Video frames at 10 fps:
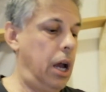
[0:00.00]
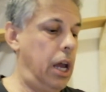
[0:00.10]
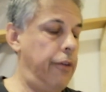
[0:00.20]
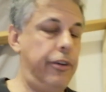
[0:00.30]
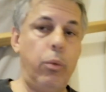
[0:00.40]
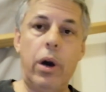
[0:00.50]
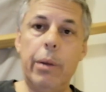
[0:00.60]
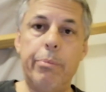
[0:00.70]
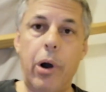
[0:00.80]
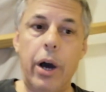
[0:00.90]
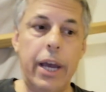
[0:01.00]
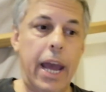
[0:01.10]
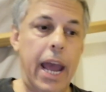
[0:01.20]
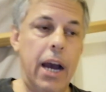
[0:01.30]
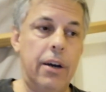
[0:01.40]
If you want to buy a
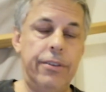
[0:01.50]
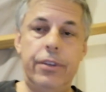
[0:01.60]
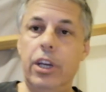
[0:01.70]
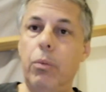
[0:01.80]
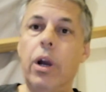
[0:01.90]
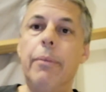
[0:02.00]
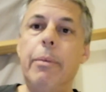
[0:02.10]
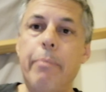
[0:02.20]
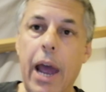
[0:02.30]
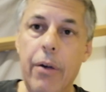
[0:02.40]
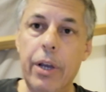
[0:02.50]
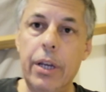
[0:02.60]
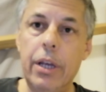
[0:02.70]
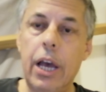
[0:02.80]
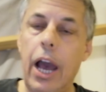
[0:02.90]
house, then you want to be
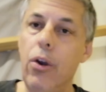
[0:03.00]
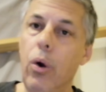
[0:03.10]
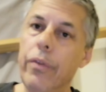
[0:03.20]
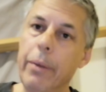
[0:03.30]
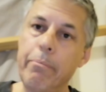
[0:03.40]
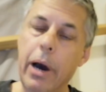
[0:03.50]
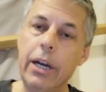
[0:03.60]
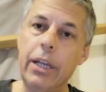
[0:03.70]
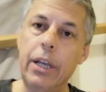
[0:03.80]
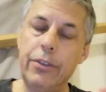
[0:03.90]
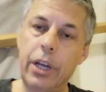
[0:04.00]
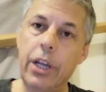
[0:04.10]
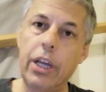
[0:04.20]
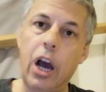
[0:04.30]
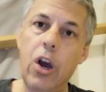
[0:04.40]
married, and all that money is going to
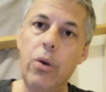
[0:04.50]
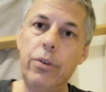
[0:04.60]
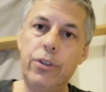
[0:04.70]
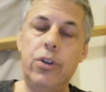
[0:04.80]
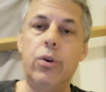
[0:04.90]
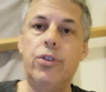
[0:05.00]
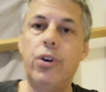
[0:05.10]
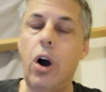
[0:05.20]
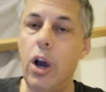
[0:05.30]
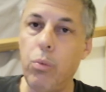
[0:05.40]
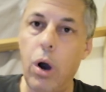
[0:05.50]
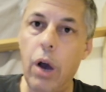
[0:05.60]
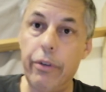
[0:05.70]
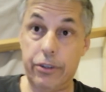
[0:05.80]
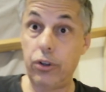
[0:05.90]
go to your Thai
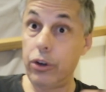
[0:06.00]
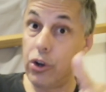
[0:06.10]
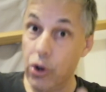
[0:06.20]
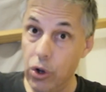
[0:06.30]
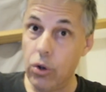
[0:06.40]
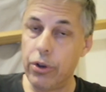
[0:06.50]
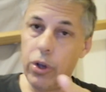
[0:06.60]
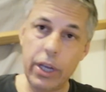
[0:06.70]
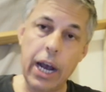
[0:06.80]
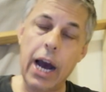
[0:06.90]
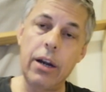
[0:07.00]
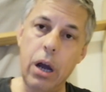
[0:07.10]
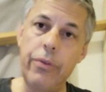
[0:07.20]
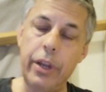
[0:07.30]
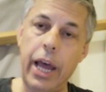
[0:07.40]
wife. It's not you. You can't
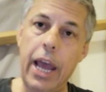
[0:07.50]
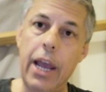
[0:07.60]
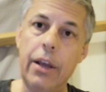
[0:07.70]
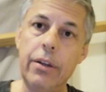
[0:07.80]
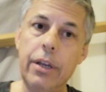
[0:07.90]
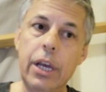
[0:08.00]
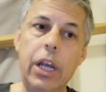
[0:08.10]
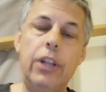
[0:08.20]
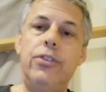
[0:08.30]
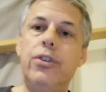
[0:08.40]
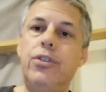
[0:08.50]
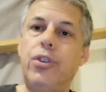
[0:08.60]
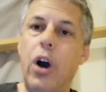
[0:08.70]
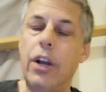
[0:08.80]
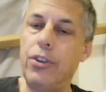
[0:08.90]
own the land. It's your
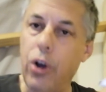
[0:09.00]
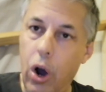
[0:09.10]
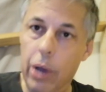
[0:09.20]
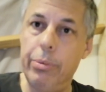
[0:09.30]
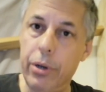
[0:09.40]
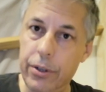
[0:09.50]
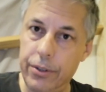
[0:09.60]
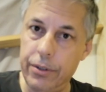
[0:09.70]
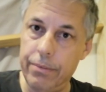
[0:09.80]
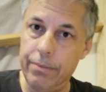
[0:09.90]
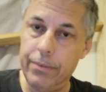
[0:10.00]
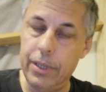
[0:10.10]
a Thai person.